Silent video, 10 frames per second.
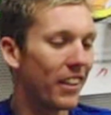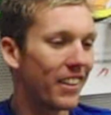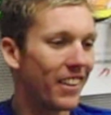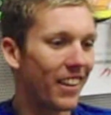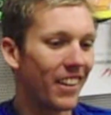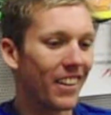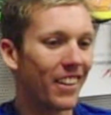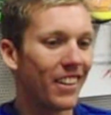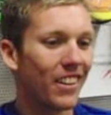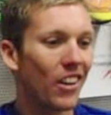and
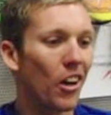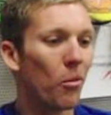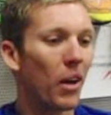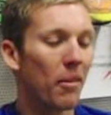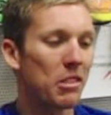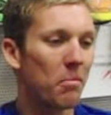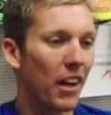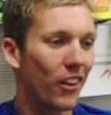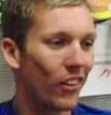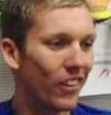I went up to
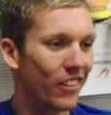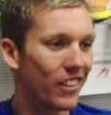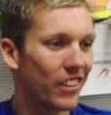Macca, and